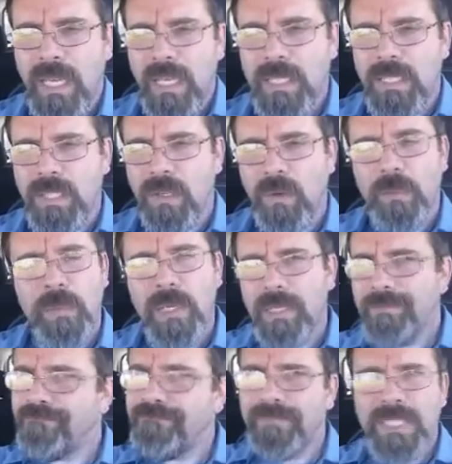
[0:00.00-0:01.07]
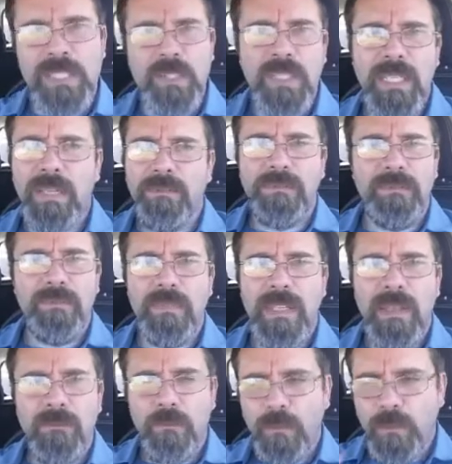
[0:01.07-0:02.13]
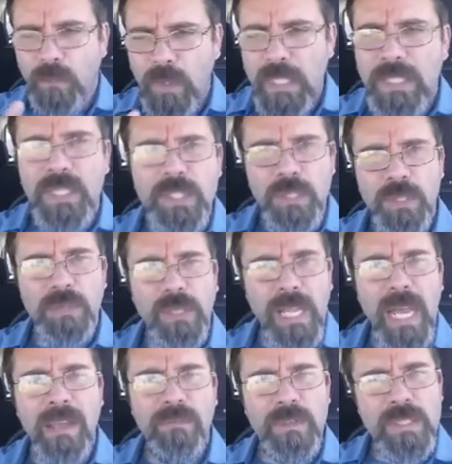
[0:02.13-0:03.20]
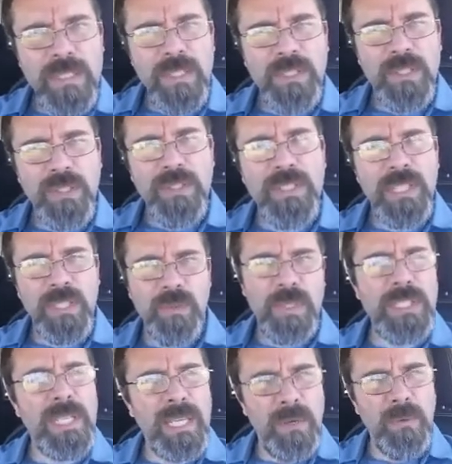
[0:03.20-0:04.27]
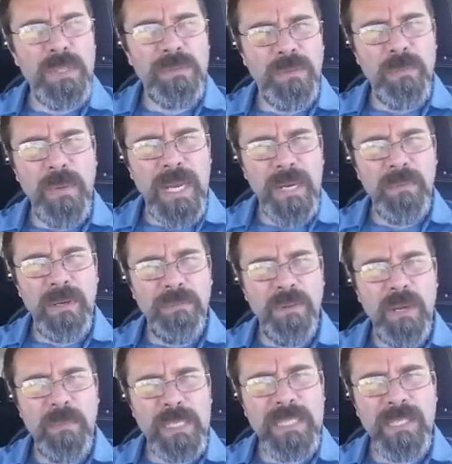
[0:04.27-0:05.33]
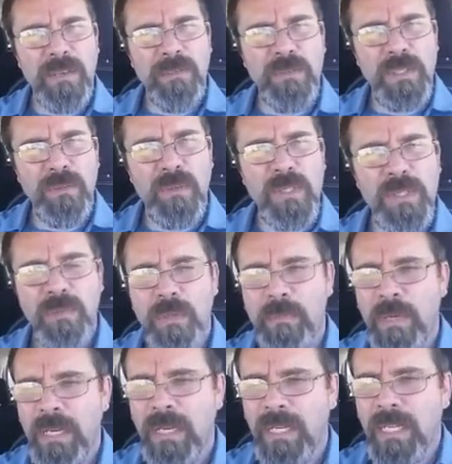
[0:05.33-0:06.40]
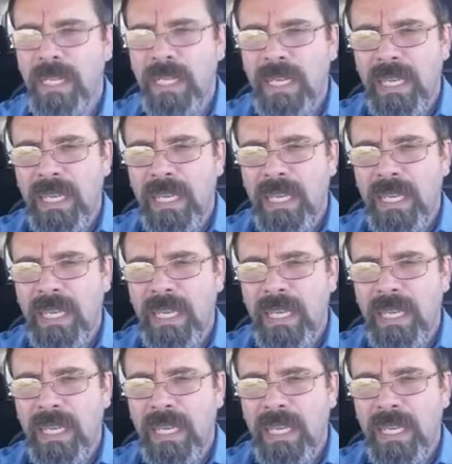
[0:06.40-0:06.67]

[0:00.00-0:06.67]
And so, but it's, if this is your life, is this your situation like it was for mine where I found myself divorced and remarried,